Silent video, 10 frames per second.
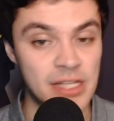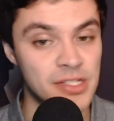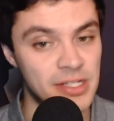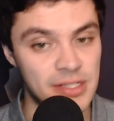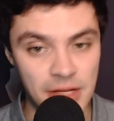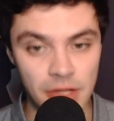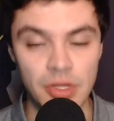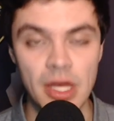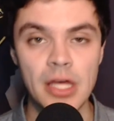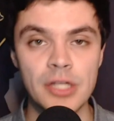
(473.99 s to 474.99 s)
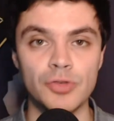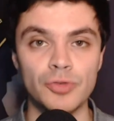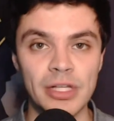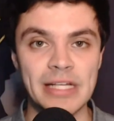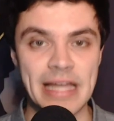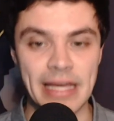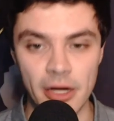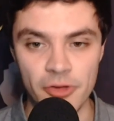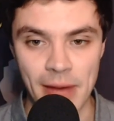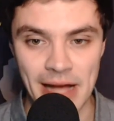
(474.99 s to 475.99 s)
He has continued to really take
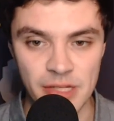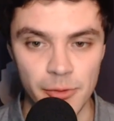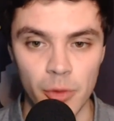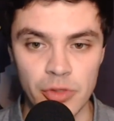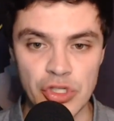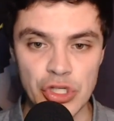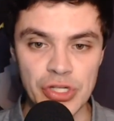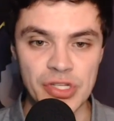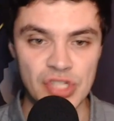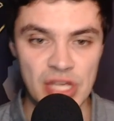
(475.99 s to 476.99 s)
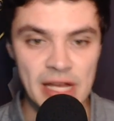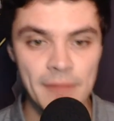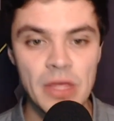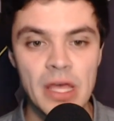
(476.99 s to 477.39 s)
care of the basketball, which is good to see.